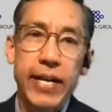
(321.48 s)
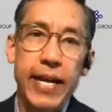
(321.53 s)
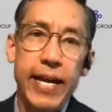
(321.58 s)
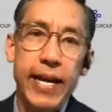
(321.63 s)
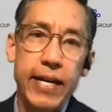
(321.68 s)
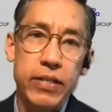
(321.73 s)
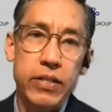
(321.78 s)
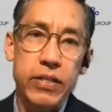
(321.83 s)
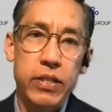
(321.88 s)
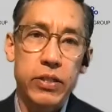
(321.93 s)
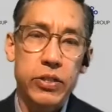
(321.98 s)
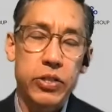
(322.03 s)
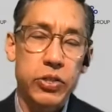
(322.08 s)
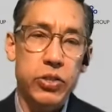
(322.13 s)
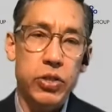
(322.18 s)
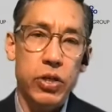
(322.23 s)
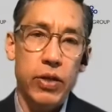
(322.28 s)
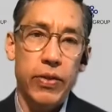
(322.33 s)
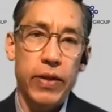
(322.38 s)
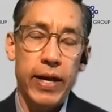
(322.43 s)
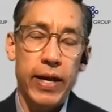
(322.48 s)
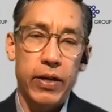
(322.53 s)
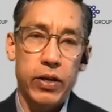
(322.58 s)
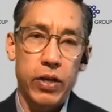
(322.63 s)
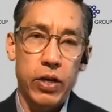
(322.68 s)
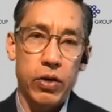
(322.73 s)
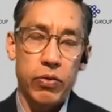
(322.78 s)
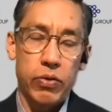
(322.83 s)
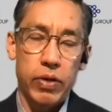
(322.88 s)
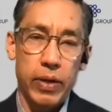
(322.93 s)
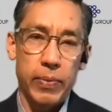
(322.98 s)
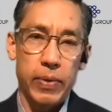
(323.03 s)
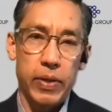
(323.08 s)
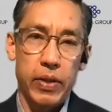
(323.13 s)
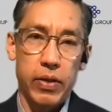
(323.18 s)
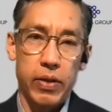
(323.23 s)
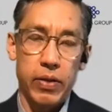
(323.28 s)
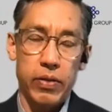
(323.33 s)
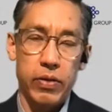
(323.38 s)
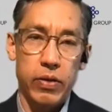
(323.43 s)
ask, just on that note, I mean,
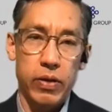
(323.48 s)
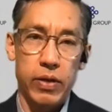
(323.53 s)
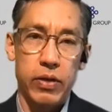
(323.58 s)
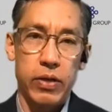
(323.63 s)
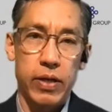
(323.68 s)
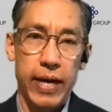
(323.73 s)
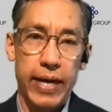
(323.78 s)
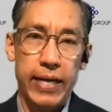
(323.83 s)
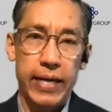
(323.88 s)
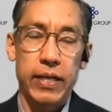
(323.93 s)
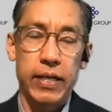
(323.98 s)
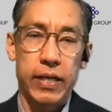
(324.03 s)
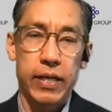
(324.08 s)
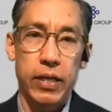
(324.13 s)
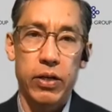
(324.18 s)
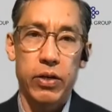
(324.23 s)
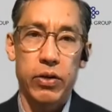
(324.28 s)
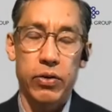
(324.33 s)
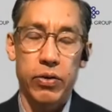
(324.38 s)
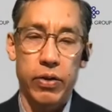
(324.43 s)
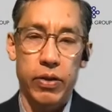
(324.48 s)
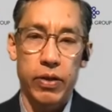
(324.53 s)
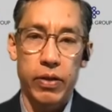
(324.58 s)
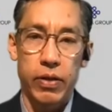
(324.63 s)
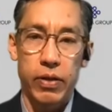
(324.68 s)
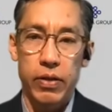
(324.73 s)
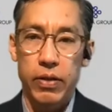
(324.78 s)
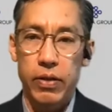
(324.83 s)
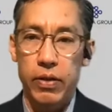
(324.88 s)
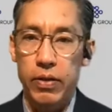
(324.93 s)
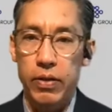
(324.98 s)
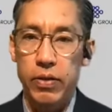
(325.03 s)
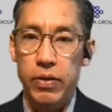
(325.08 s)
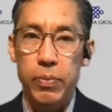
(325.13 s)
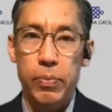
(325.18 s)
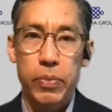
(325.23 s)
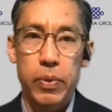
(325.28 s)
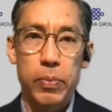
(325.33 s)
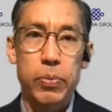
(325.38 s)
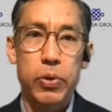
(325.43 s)
I can hear
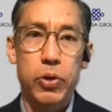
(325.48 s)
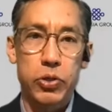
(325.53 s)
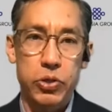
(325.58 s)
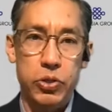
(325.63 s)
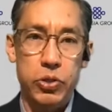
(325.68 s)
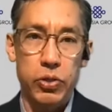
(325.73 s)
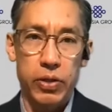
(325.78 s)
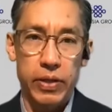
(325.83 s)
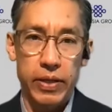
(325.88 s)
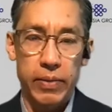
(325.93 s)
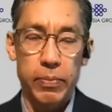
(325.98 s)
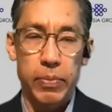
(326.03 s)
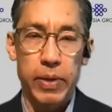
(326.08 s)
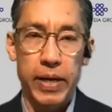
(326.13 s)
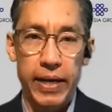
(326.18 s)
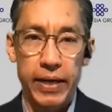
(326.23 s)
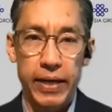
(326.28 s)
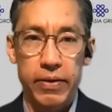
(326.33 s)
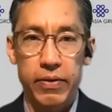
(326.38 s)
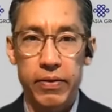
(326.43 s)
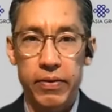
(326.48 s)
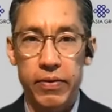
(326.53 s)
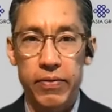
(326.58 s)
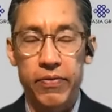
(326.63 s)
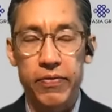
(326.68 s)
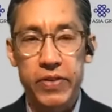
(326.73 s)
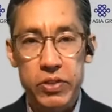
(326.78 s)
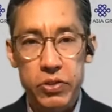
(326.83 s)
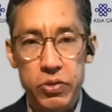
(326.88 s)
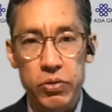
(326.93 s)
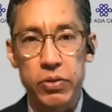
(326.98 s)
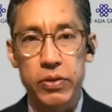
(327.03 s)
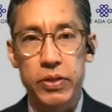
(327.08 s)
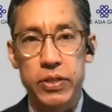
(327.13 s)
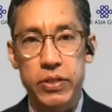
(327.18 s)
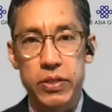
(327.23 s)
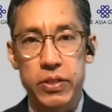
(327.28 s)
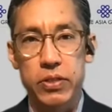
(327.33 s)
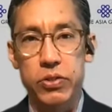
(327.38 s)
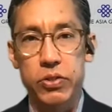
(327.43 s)
the personal impact, the
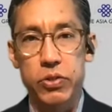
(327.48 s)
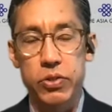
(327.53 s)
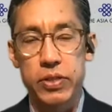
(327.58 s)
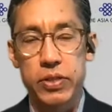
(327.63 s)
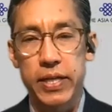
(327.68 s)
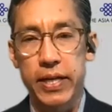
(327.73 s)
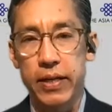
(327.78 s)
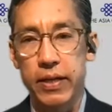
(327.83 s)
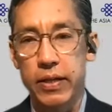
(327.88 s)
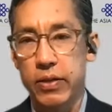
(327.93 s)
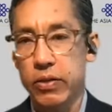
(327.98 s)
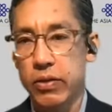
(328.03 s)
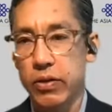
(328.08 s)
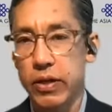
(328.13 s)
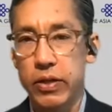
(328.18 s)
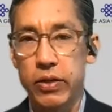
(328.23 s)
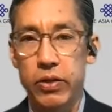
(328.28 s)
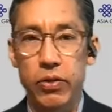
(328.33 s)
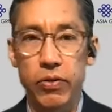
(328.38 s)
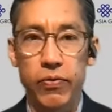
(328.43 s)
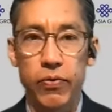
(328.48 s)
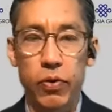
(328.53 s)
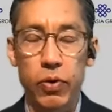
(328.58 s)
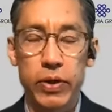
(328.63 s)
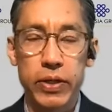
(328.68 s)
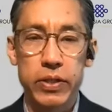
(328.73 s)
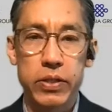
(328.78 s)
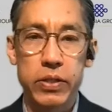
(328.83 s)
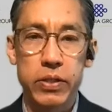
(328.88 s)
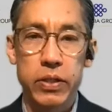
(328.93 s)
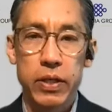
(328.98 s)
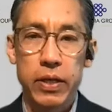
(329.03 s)
visceralness, as you said, in your voice.